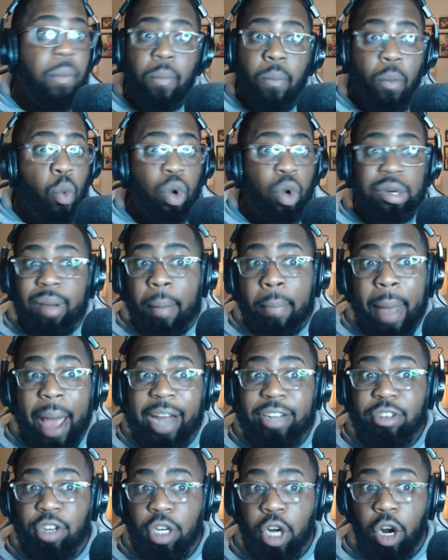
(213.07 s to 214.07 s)
What about
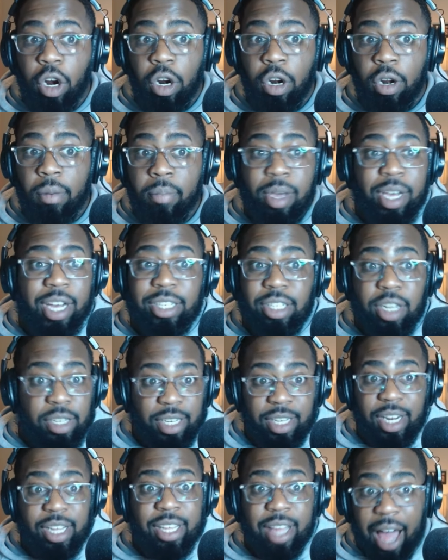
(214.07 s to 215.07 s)
Patrick Gurd? Because this
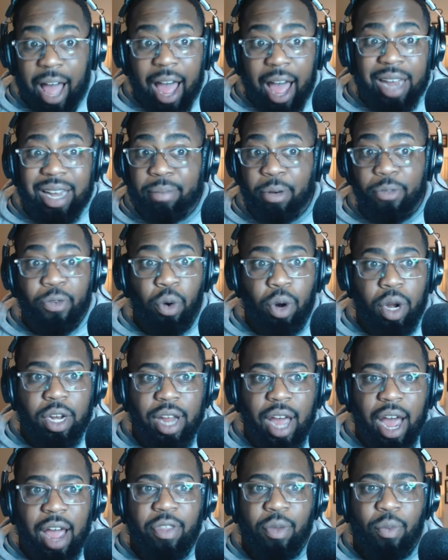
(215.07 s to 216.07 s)
is a guy, number
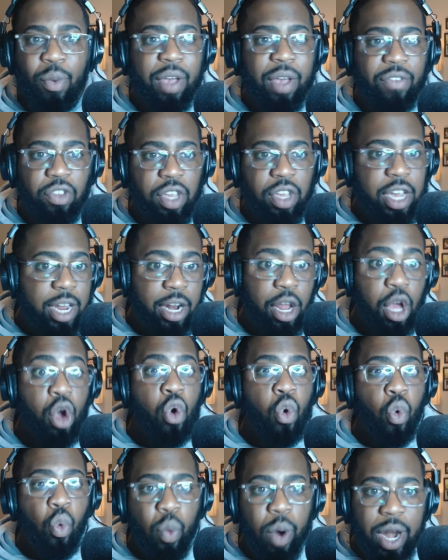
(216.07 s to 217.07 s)
49, that we have seen
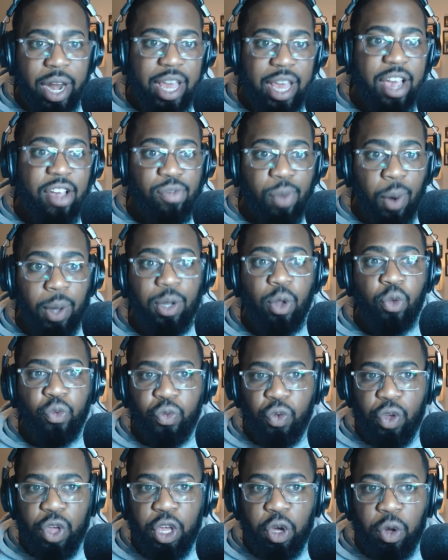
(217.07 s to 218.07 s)
when he is on the
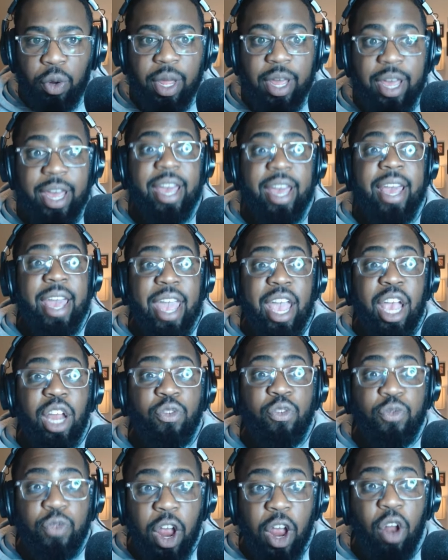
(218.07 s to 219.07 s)
field, he
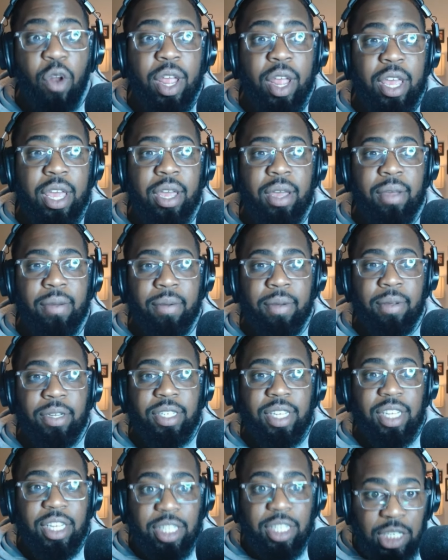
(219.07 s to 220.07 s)
is very
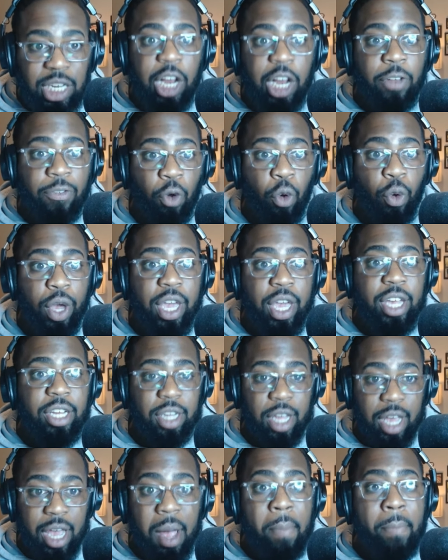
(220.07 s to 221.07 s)
successful.
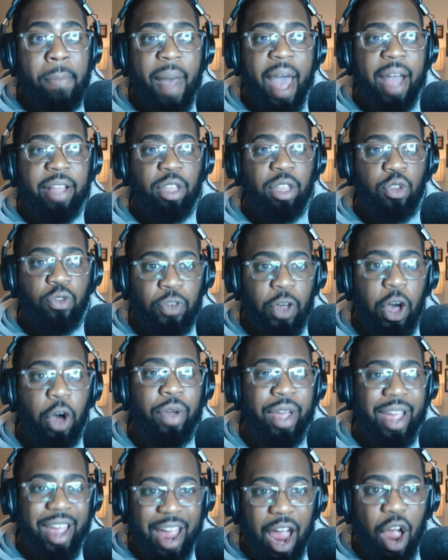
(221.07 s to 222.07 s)
His impact is
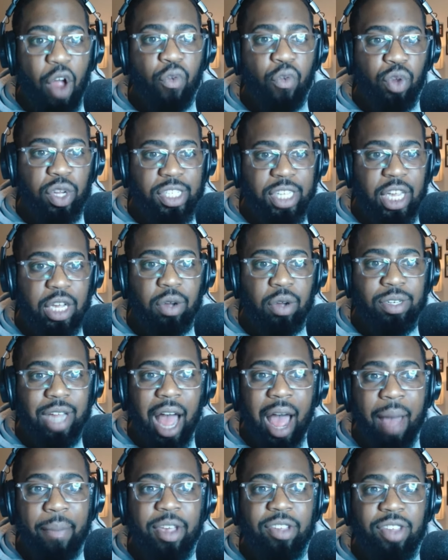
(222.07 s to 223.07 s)
felt every single
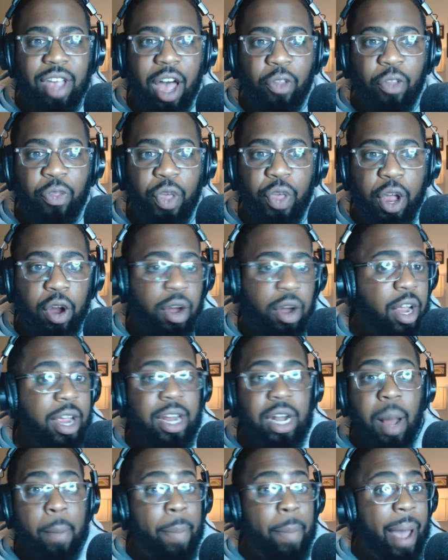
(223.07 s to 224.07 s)
time he is out there.
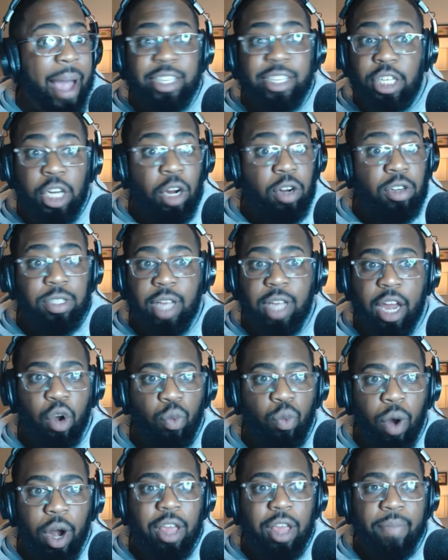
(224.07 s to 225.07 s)
Now, Patrick Gurd's not a
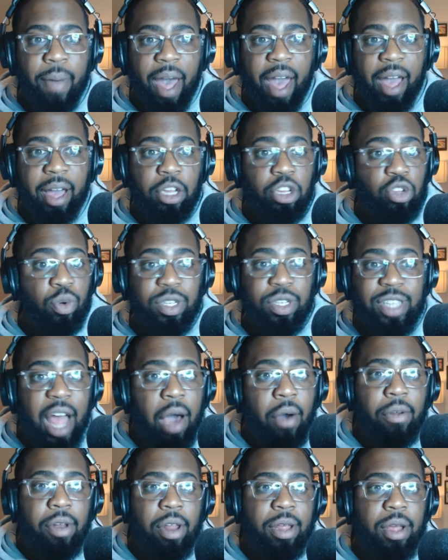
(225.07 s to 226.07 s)
running back, so it's
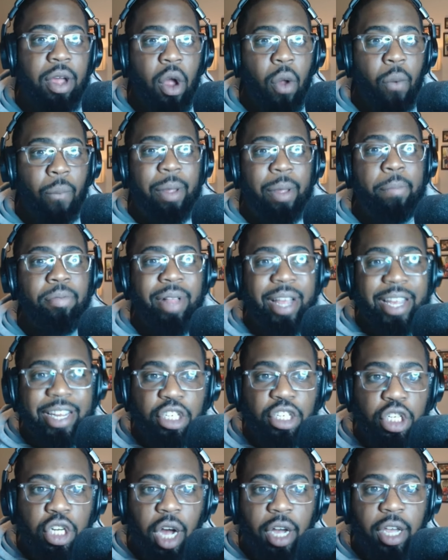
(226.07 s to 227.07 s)
not going to replace
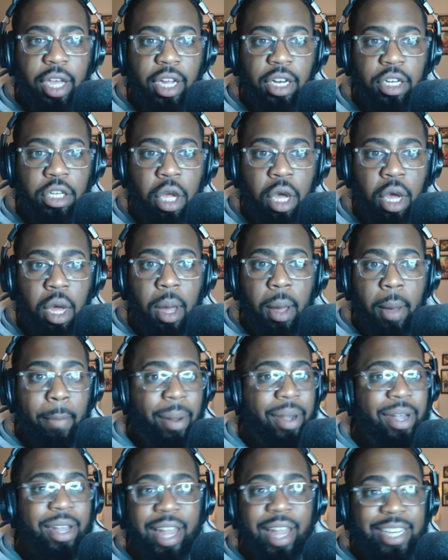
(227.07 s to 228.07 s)
Judkins.
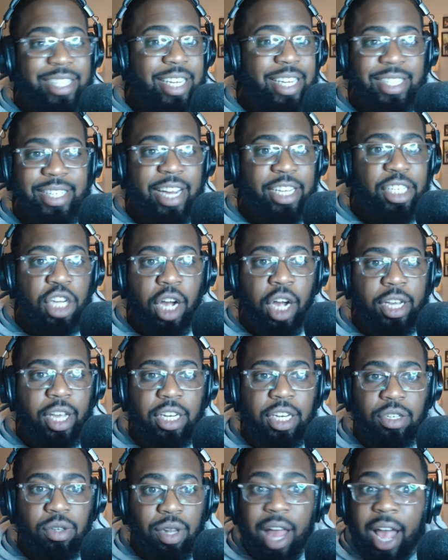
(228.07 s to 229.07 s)
But let's just say
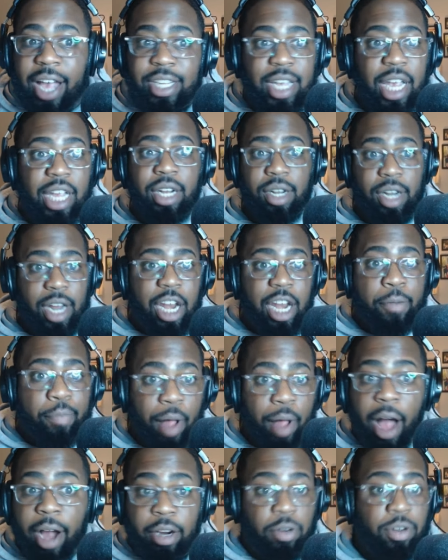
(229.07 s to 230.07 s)
Judkins likes a lead
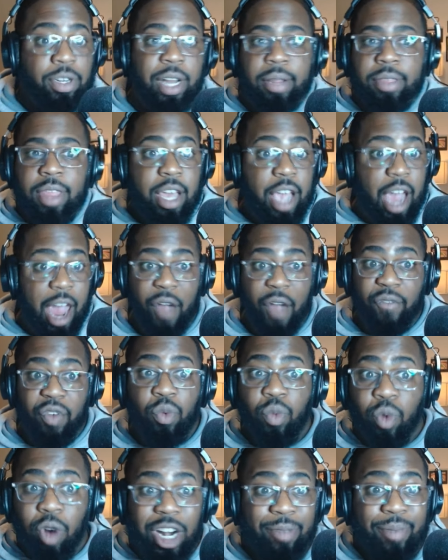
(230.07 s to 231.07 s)
blocker, because I think every
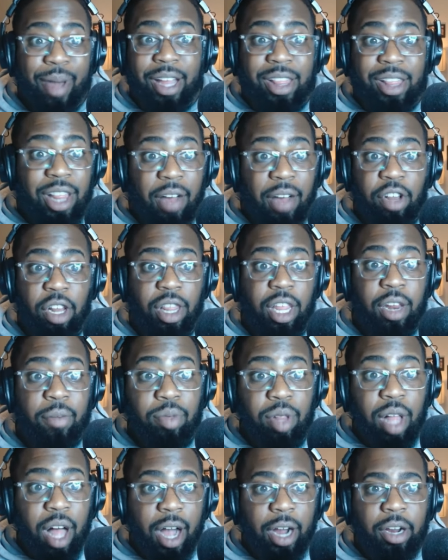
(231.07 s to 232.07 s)
running back loves a lead
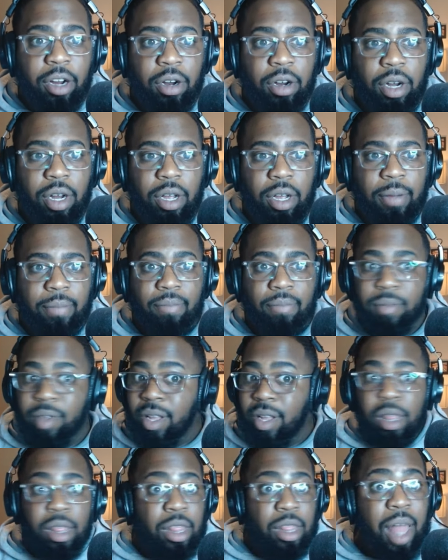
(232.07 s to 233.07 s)
blocker.
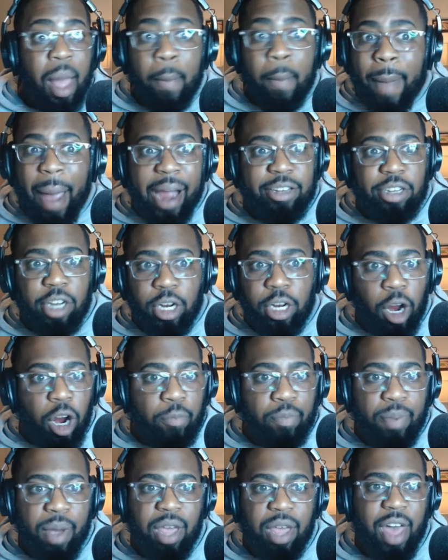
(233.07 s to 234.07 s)
Let Patrick
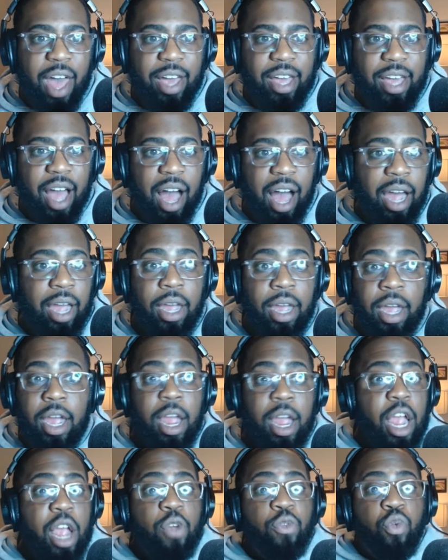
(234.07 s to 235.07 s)
Gurd be that guy.
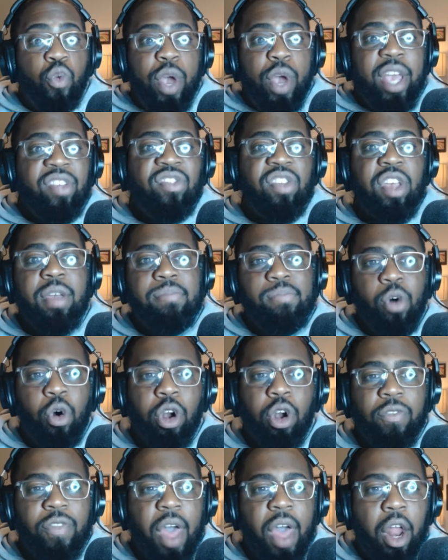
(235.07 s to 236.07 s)
If we see
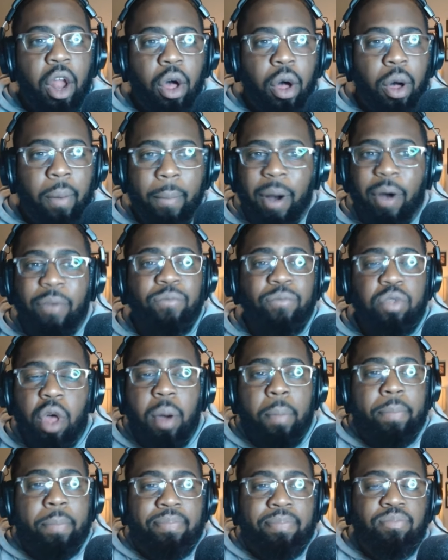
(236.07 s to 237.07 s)
more of that, of
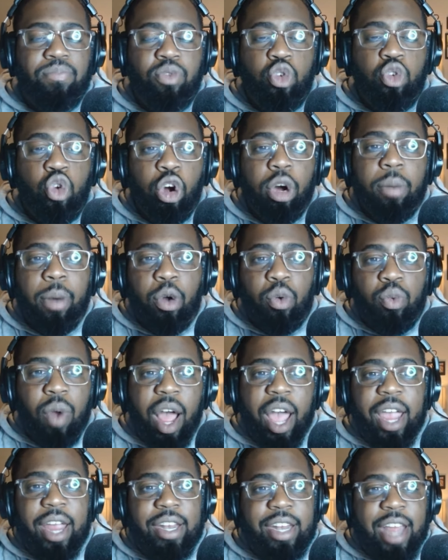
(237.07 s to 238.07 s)
the normal
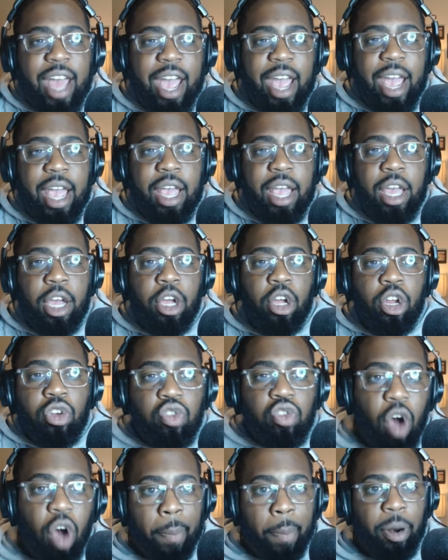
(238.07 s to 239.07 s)
Ryan Day
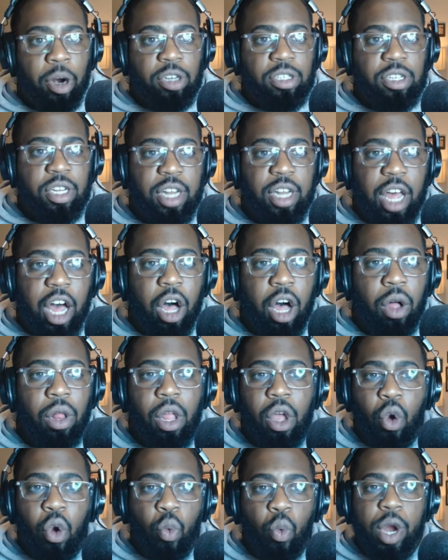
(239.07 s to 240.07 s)
12 personnel,
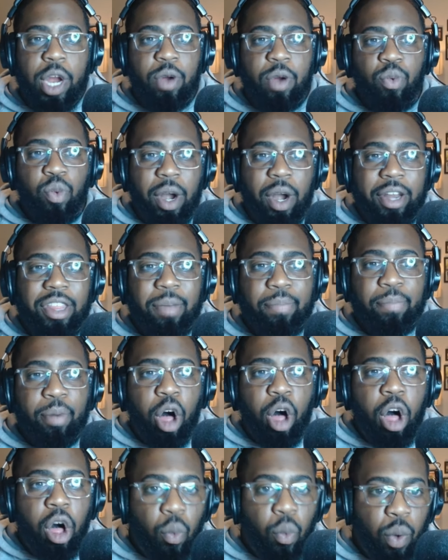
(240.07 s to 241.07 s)
where you're running the
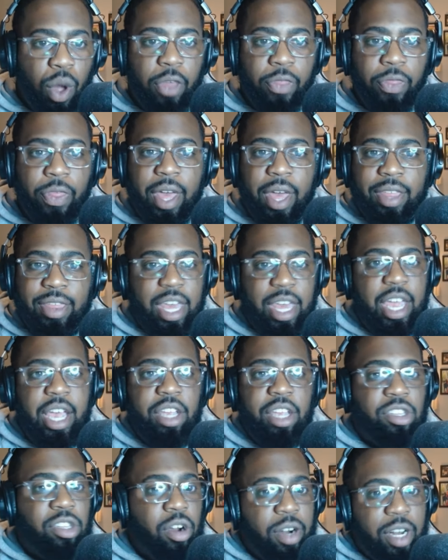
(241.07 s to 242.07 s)
ball with the
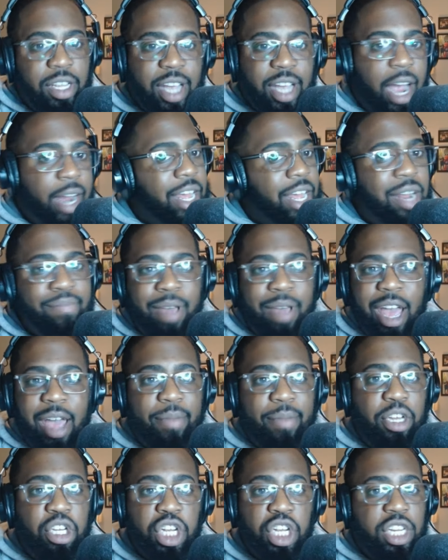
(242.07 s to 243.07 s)
starting tight end, may it
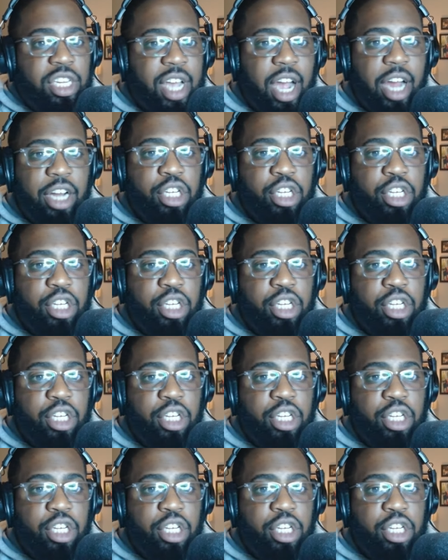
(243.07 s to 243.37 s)
be Gee Scott